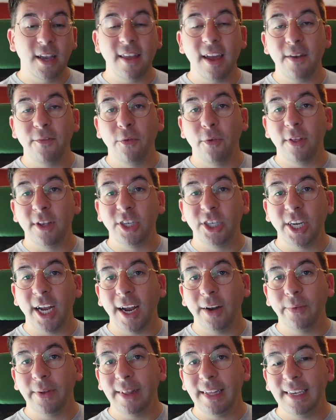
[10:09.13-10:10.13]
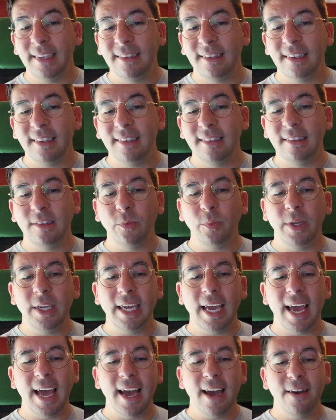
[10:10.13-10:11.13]
And then for the shared releases,
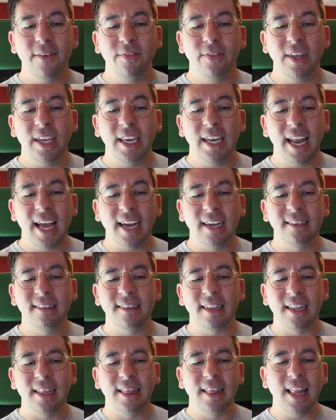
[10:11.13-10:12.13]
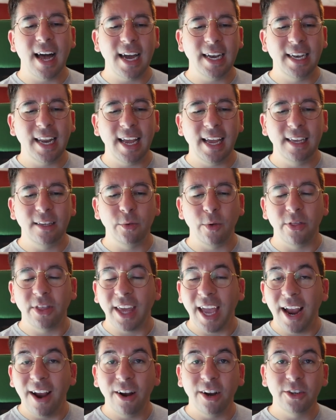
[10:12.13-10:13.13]
we have the next Lattes
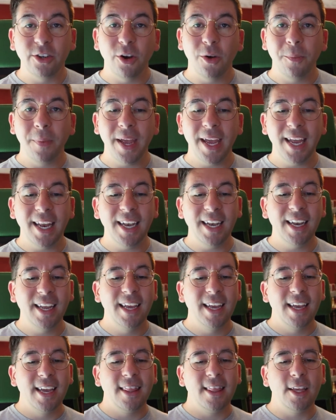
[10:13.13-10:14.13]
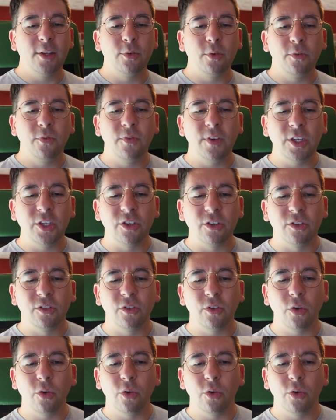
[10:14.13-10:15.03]
with Character pin. This one features